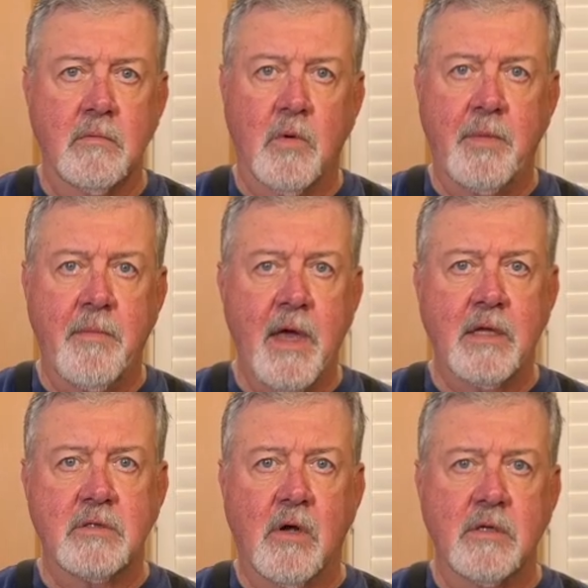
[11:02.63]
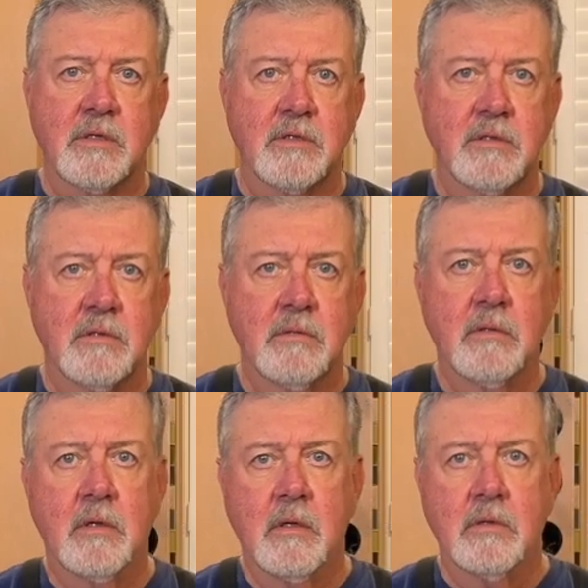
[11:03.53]
we'll be making sausage.
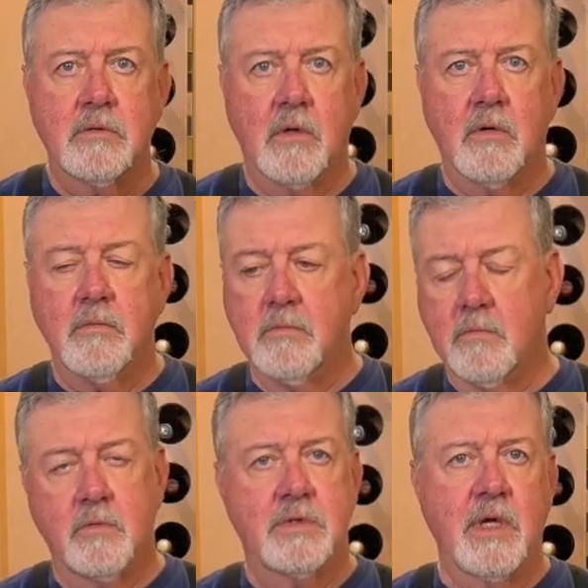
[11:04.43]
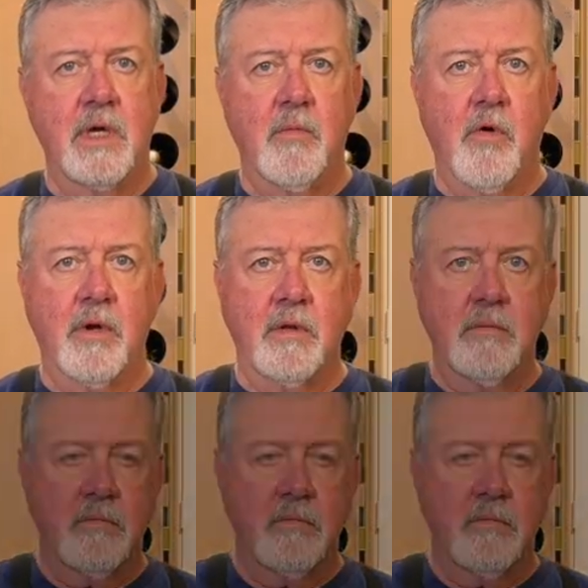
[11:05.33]
So we'll see you in the morning.